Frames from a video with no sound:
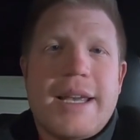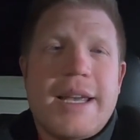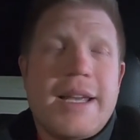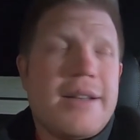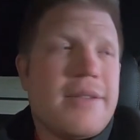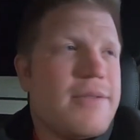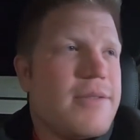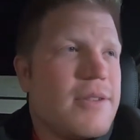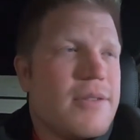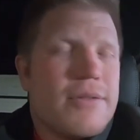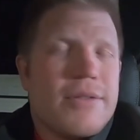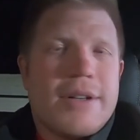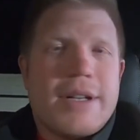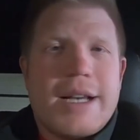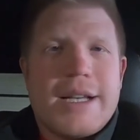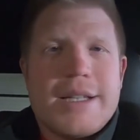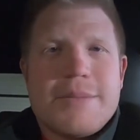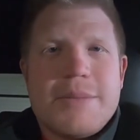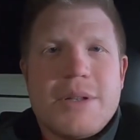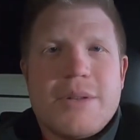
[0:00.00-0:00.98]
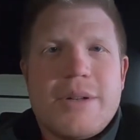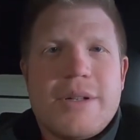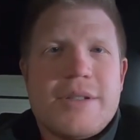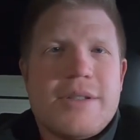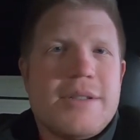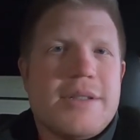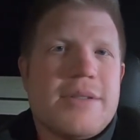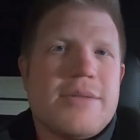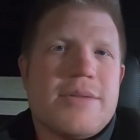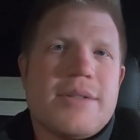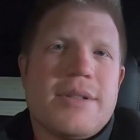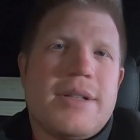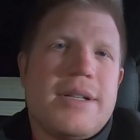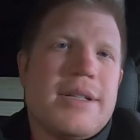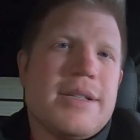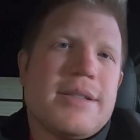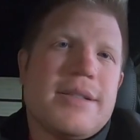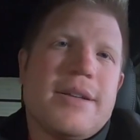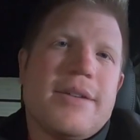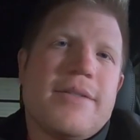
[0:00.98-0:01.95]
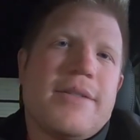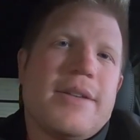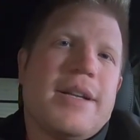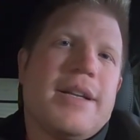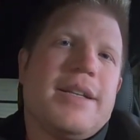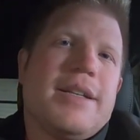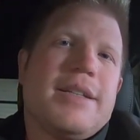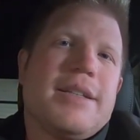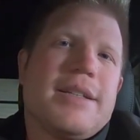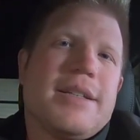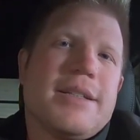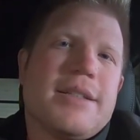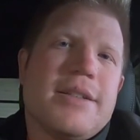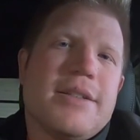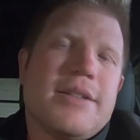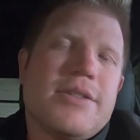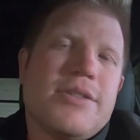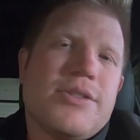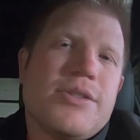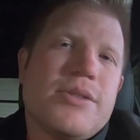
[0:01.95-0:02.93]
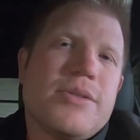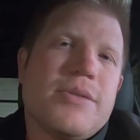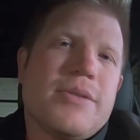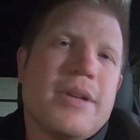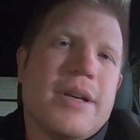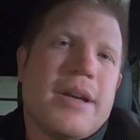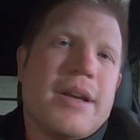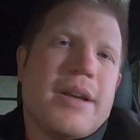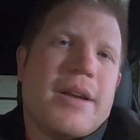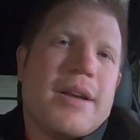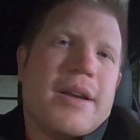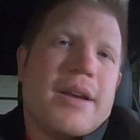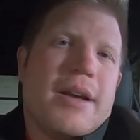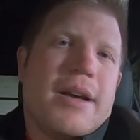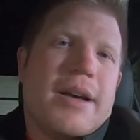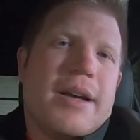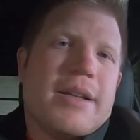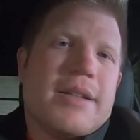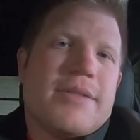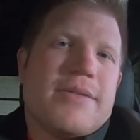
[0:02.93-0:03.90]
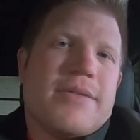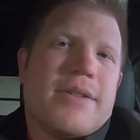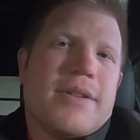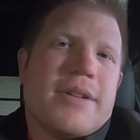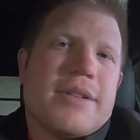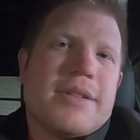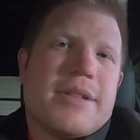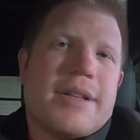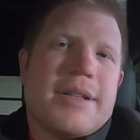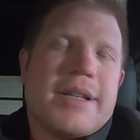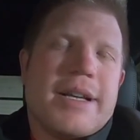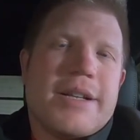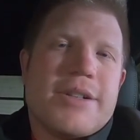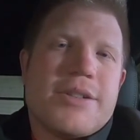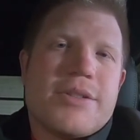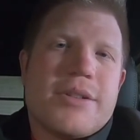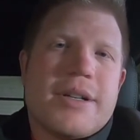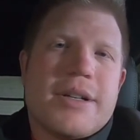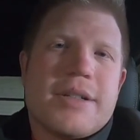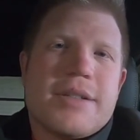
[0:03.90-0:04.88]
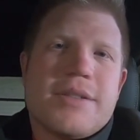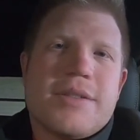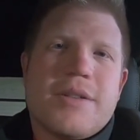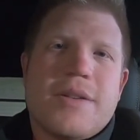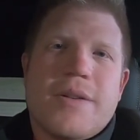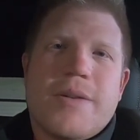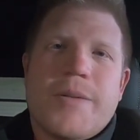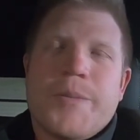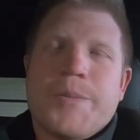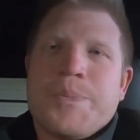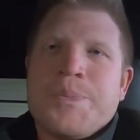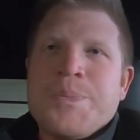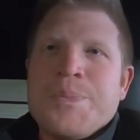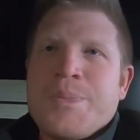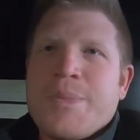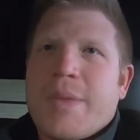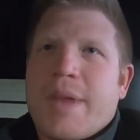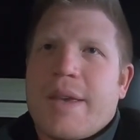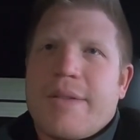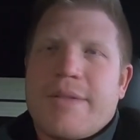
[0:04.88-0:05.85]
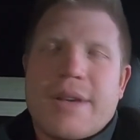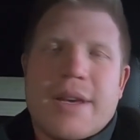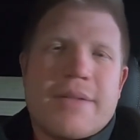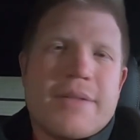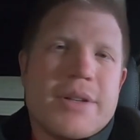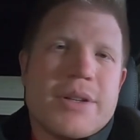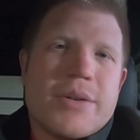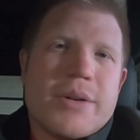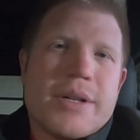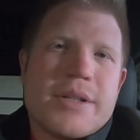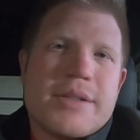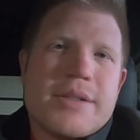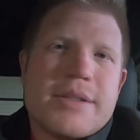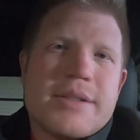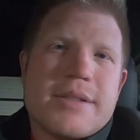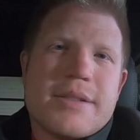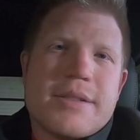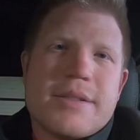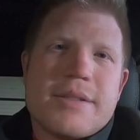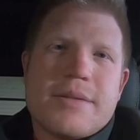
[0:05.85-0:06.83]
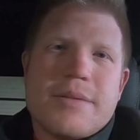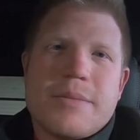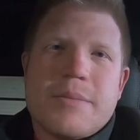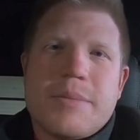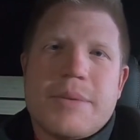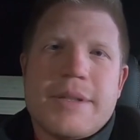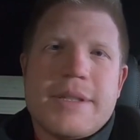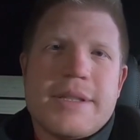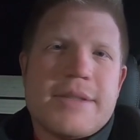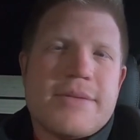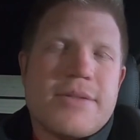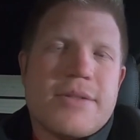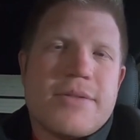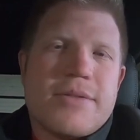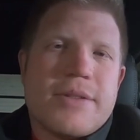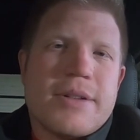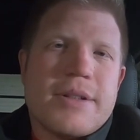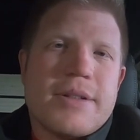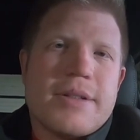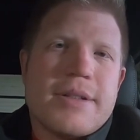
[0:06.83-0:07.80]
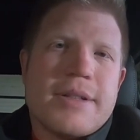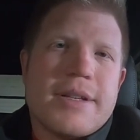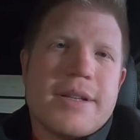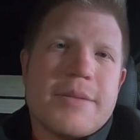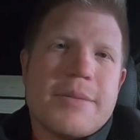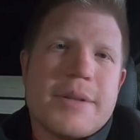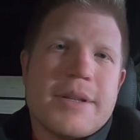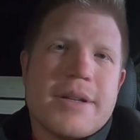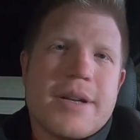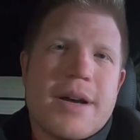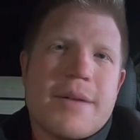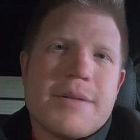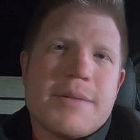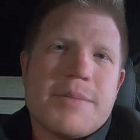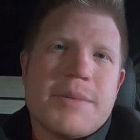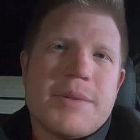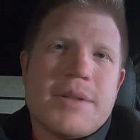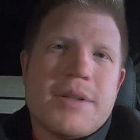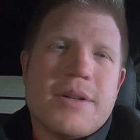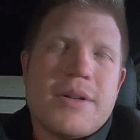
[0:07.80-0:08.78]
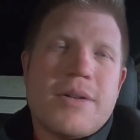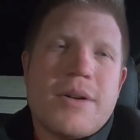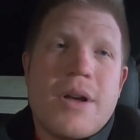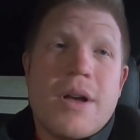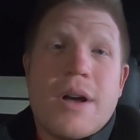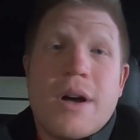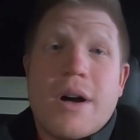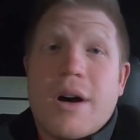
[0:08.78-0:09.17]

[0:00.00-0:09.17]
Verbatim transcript: And feel free to ask me questions. There was a lot of stuff that I didn't get to shoot as far as on that truck. So if you have any questions, please feel free to link them in the comments below.